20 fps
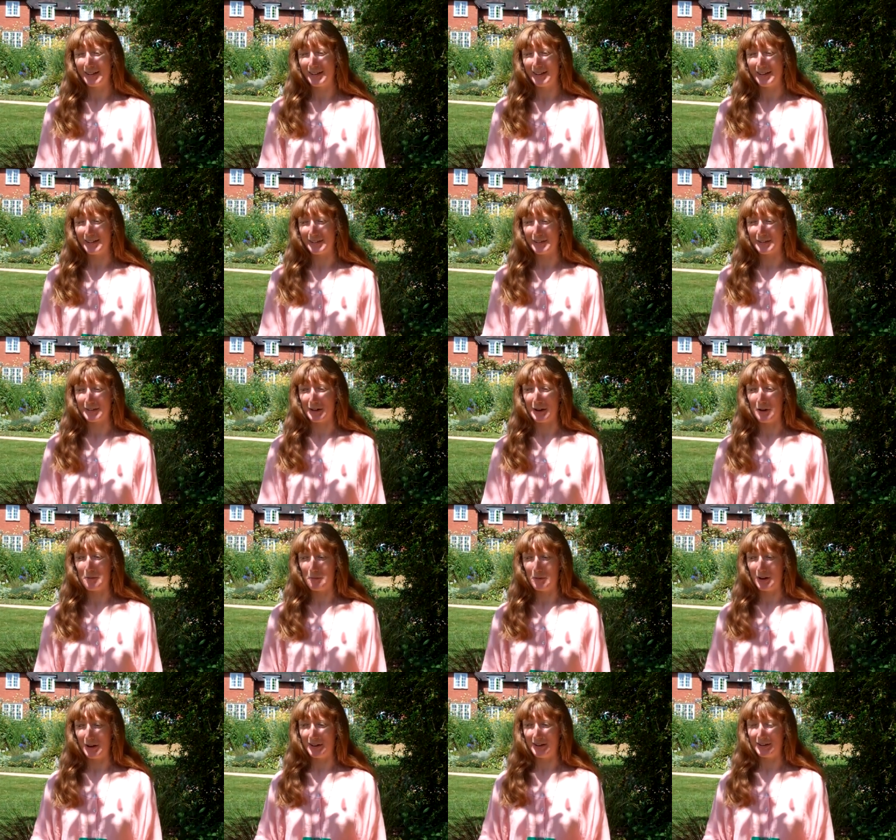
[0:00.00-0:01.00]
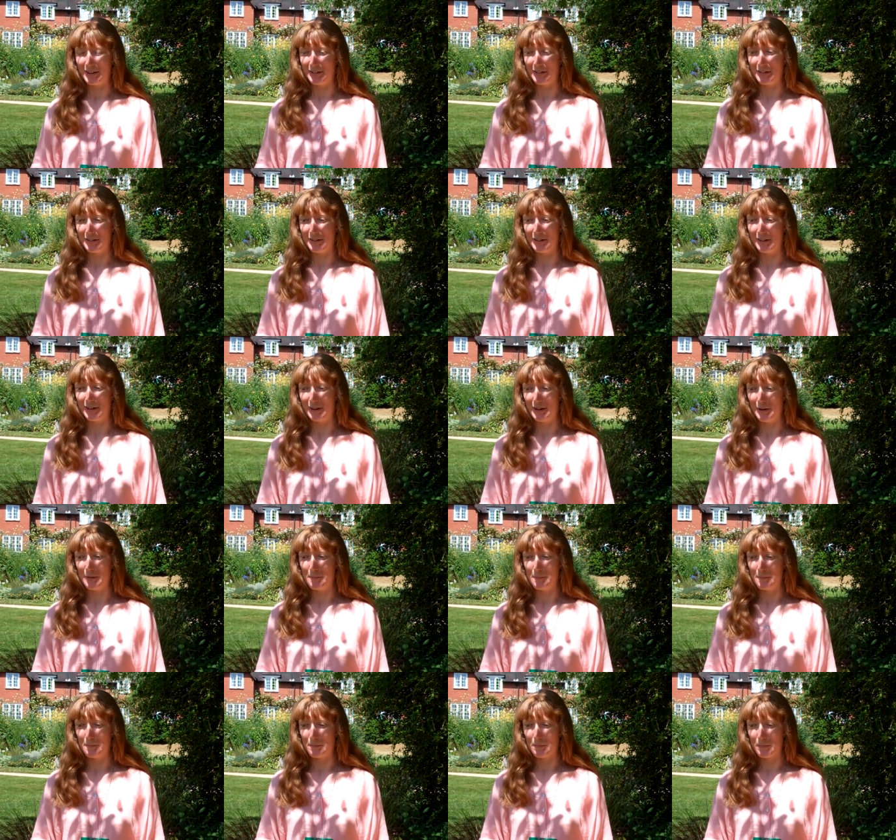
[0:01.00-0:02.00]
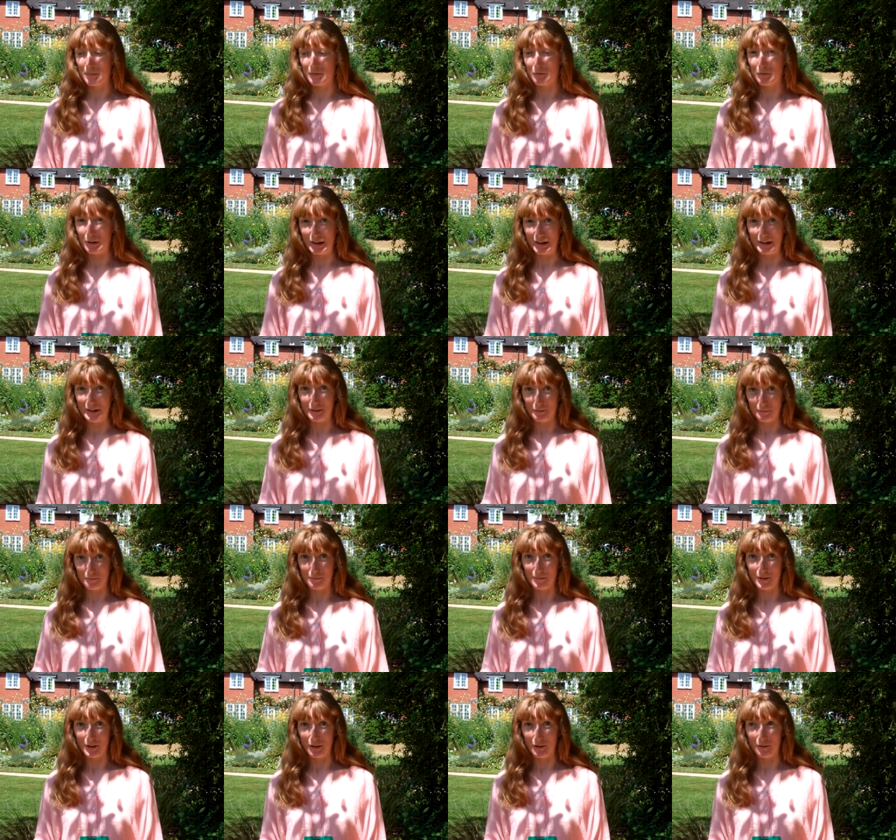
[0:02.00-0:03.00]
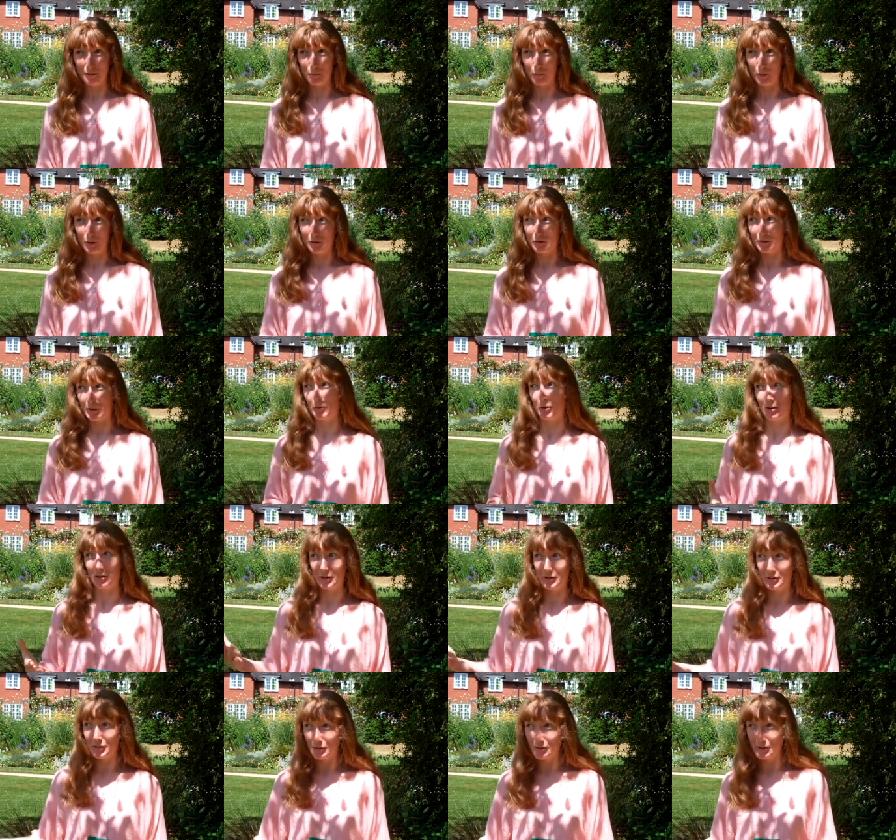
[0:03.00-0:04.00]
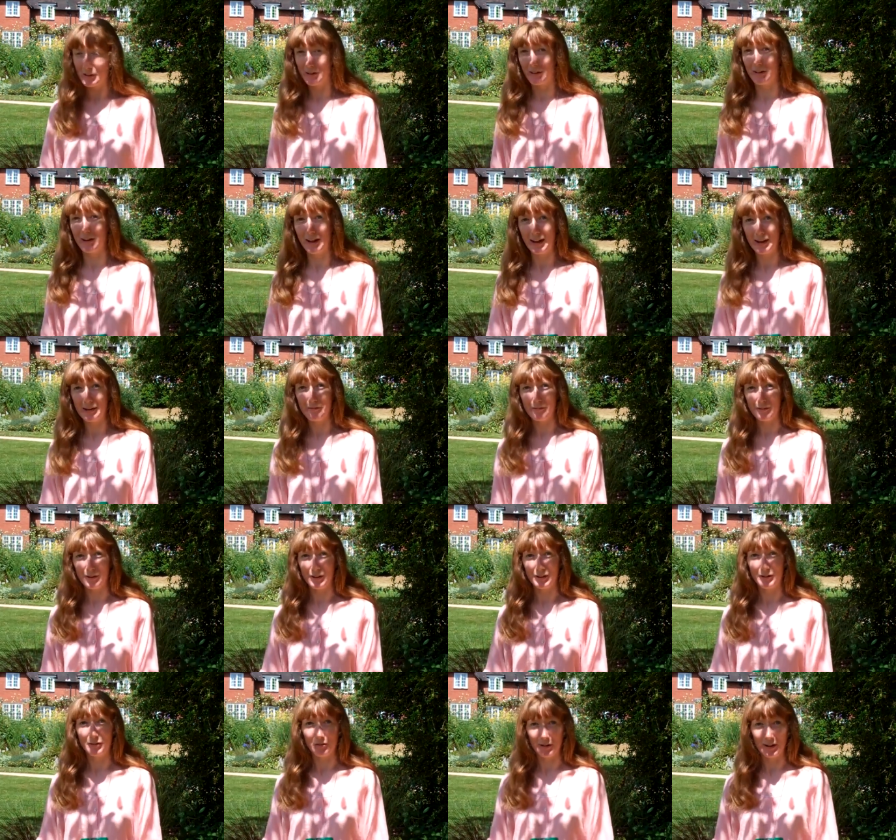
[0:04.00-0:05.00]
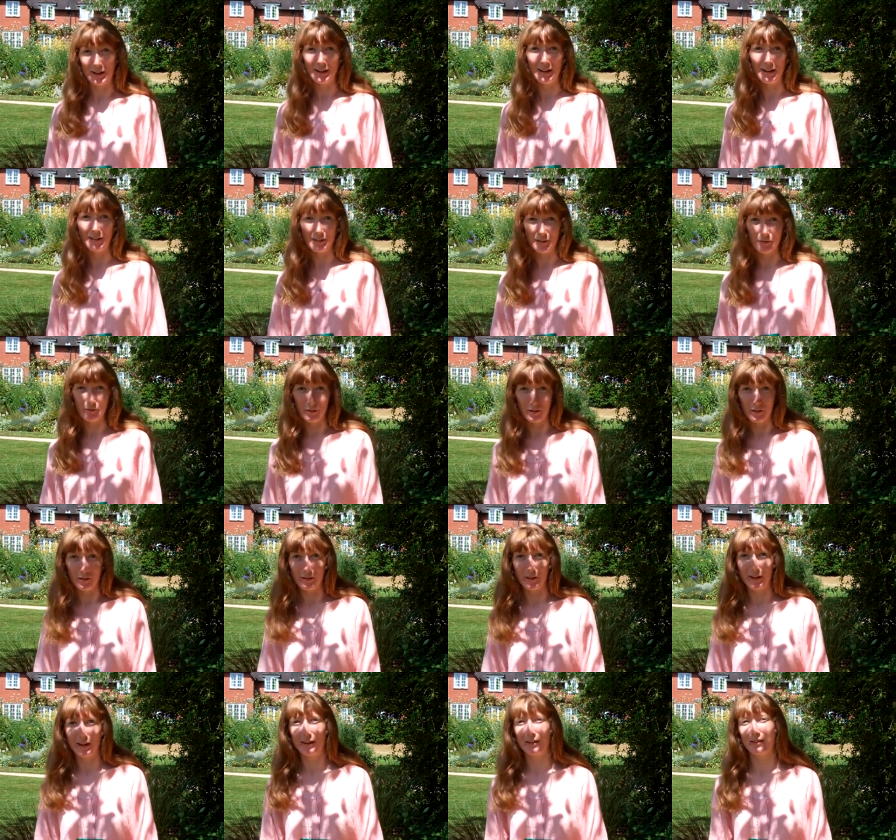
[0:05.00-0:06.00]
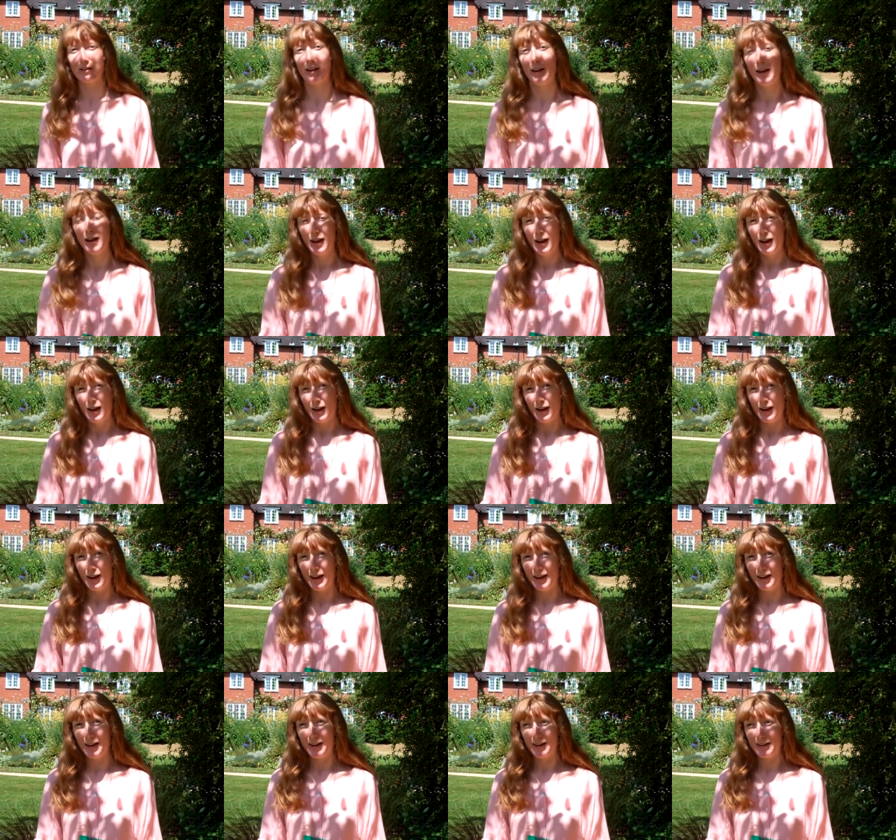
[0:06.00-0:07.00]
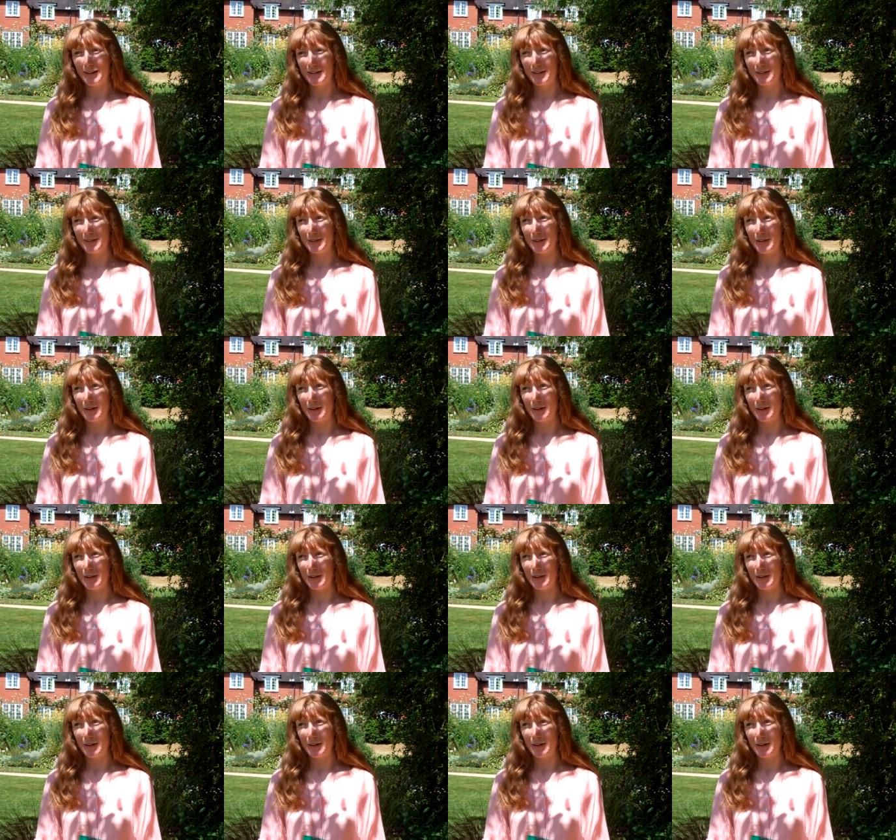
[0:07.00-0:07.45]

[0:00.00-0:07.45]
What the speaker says: it's a time when you're really, you know, wondering what to do with your life and trying out different things. And,